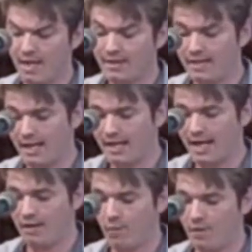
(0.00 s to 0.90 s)
The night I
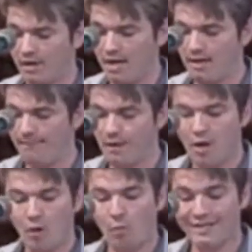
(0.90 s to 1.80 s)
had woken up
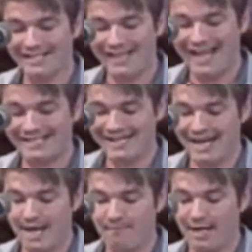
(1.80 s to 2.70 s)
was the last
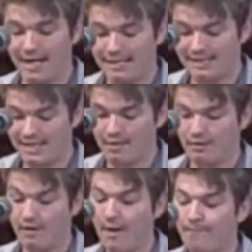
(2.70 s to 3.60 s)
time I had seen
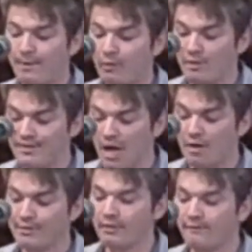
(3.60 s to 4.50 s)
her, but it was
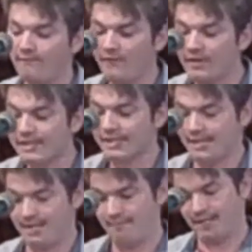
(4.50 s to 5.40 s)
also the first
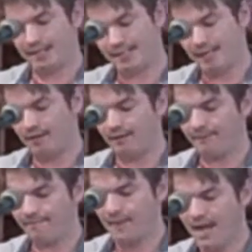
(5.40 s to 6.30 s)
time I'd seen
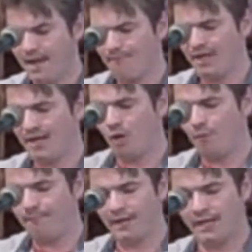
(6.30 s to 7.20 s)
her. Me and an
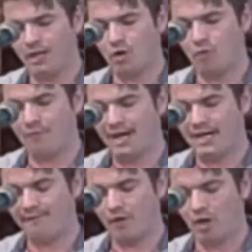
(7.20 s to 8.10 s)
old buddy whom I
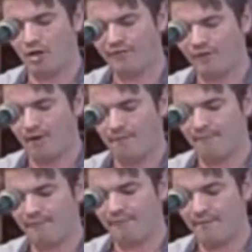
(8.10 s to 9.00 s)
never heard
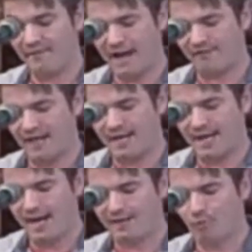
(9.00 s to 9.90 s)
from after that
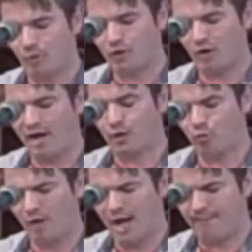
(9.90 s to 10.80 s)
night were trying to
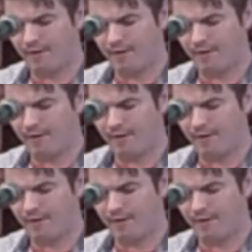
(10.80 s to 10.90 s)
rob